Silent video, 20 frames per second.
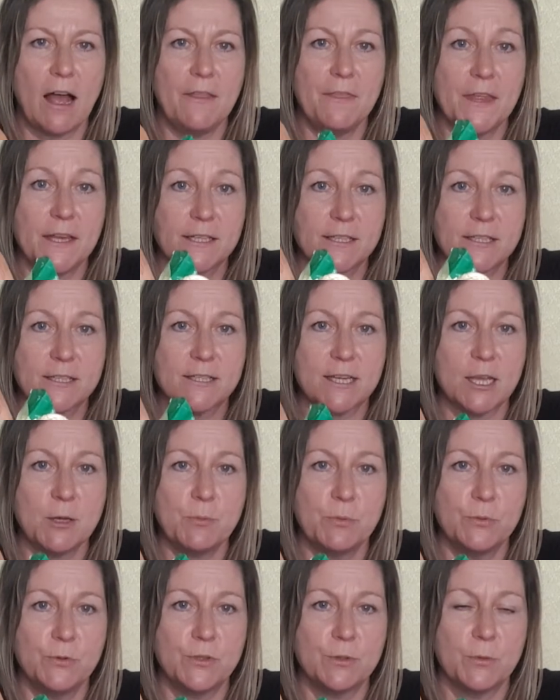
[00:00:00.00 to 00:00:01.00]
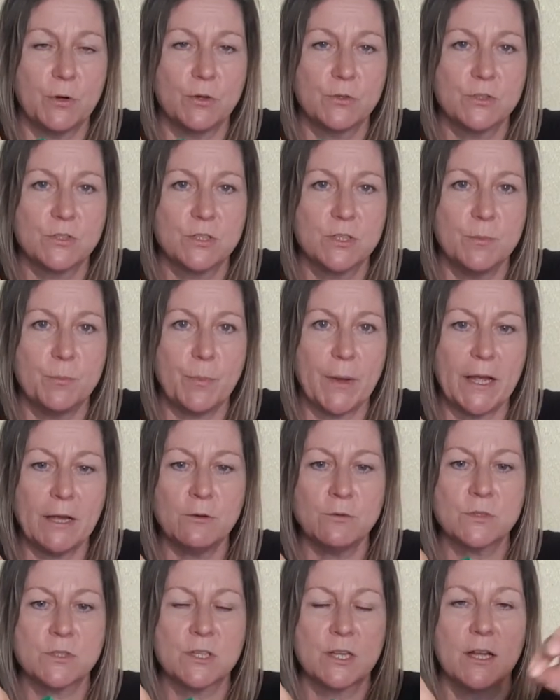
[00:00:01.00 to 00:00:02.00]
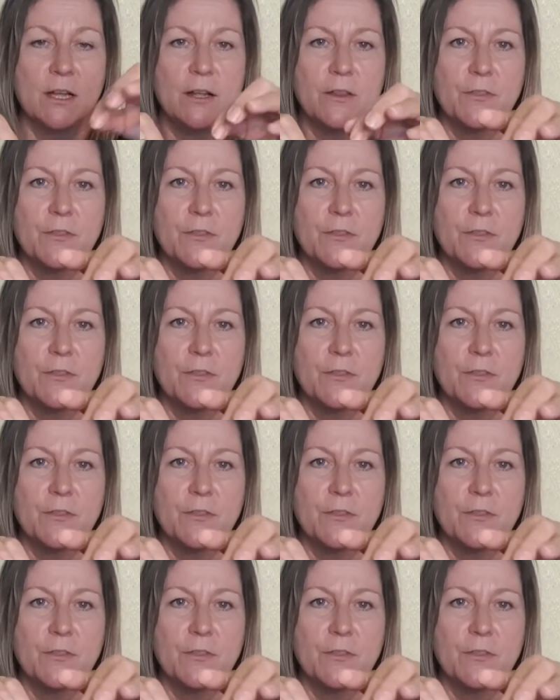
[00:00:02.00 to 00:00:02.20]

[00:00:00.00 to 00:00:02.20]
and then stapled them onto the belt.